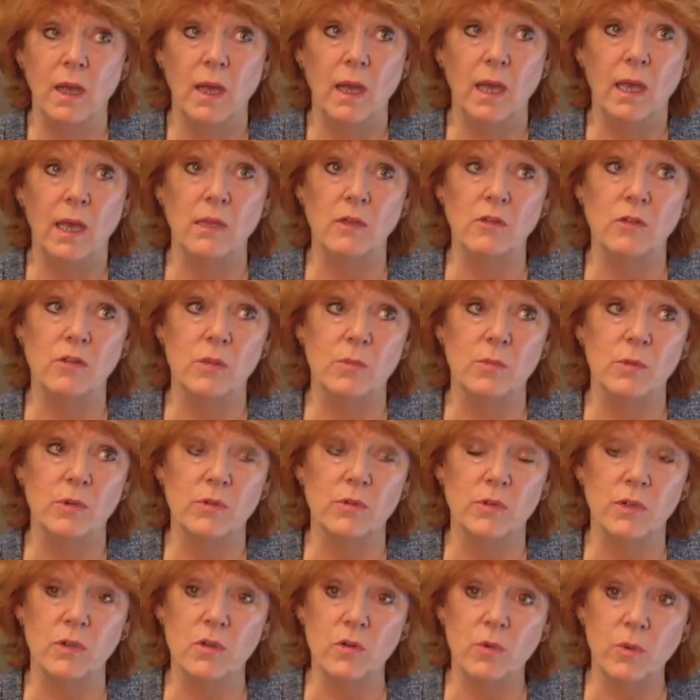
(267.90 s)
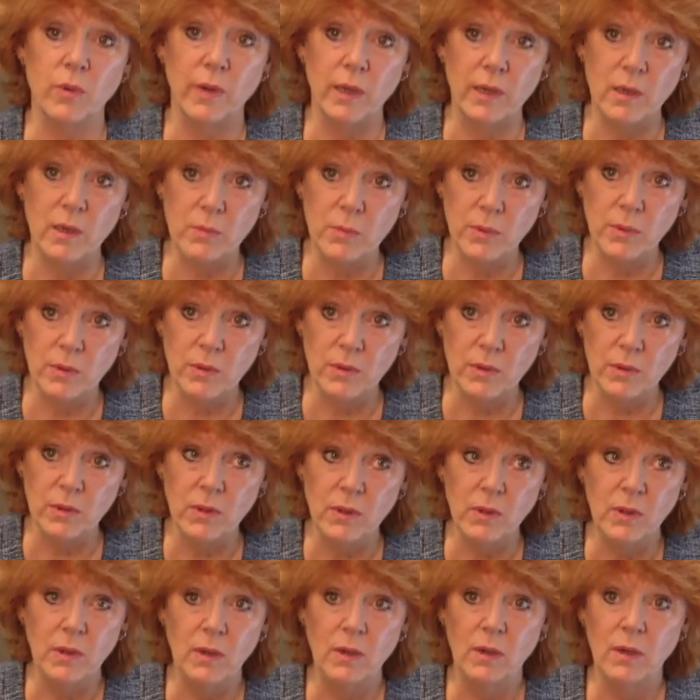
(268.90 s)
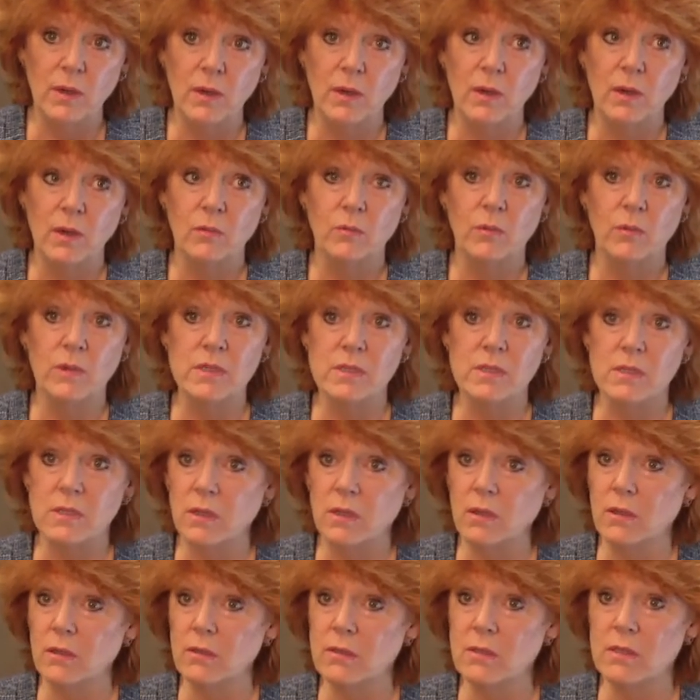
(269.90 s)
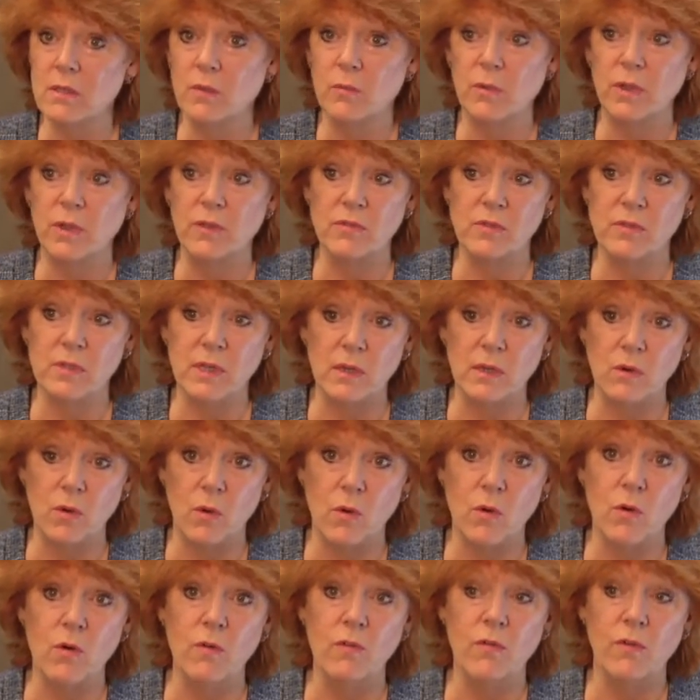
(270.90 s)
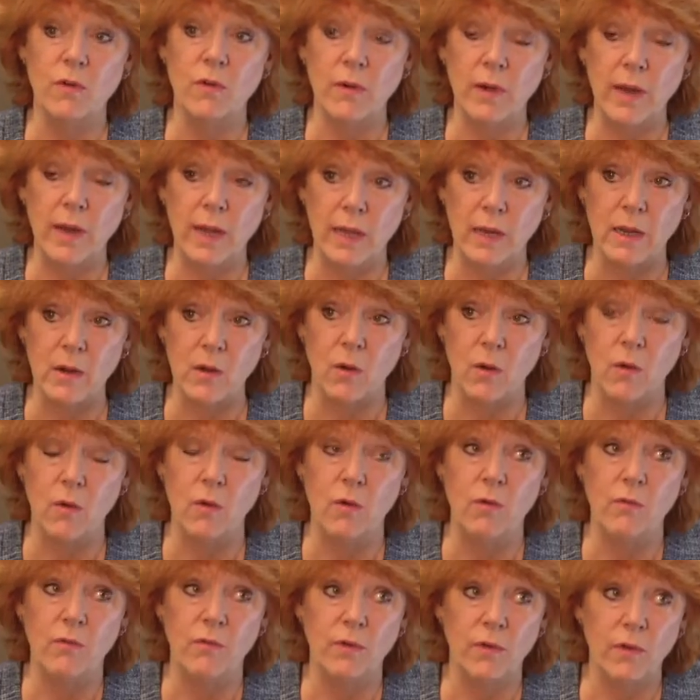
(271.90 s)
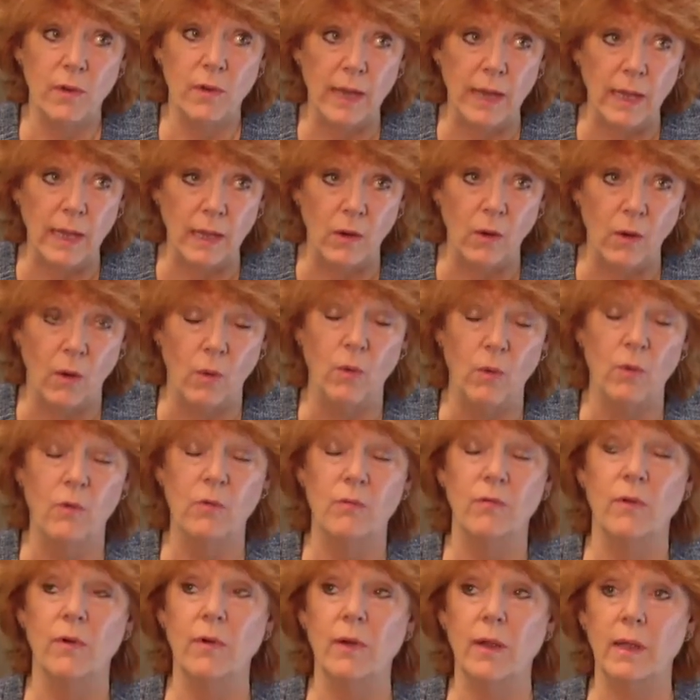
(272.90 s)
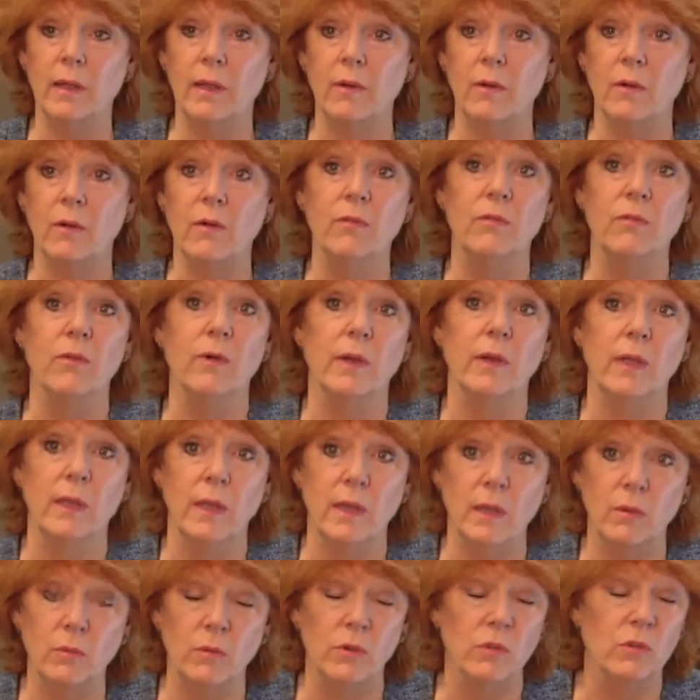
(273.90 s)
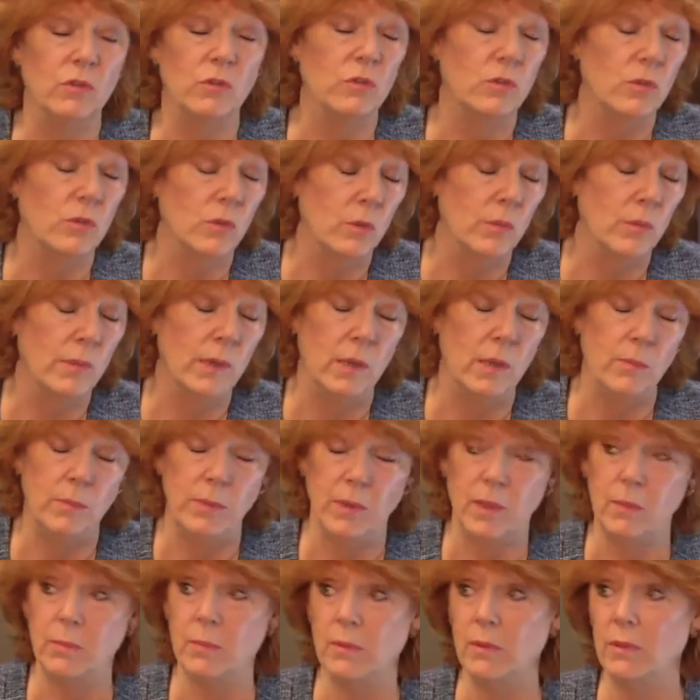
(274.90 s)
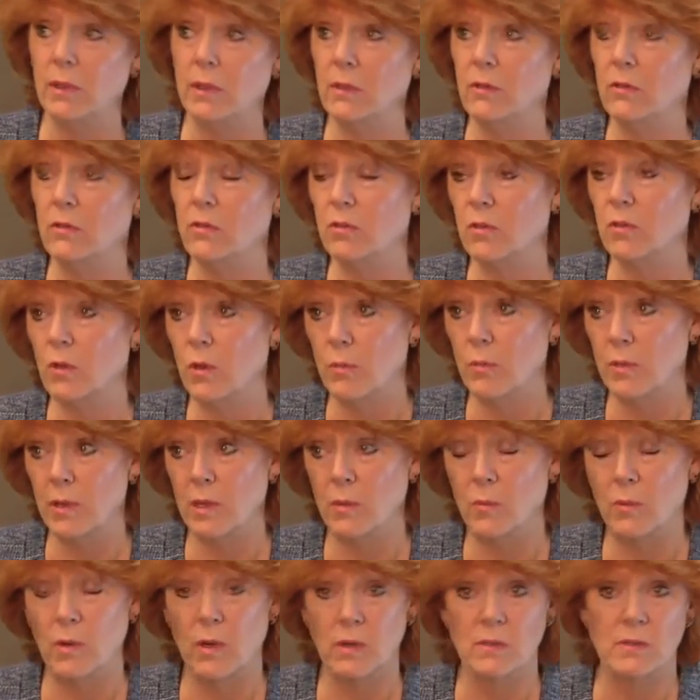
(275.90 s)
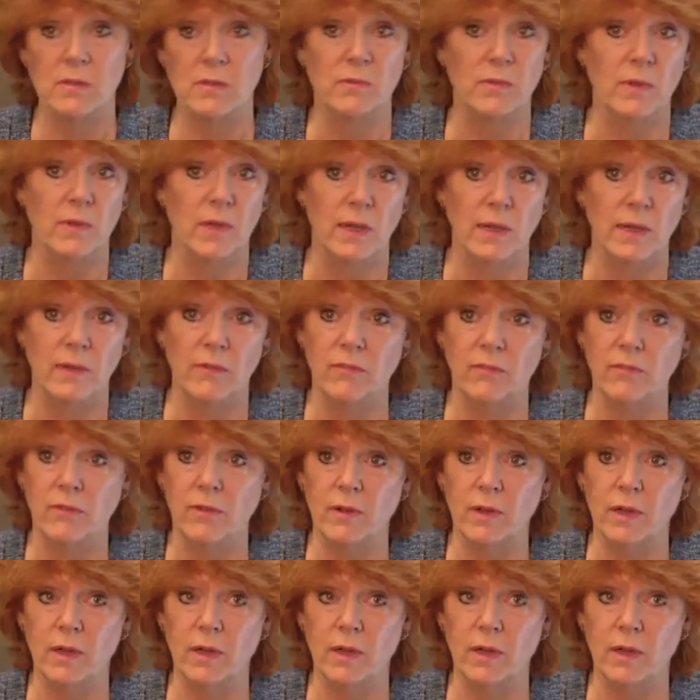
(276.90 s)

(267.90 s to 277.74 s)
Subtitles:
and it's the most incredible results that we've seen over and over and over and over again with so many people in so many walks of life,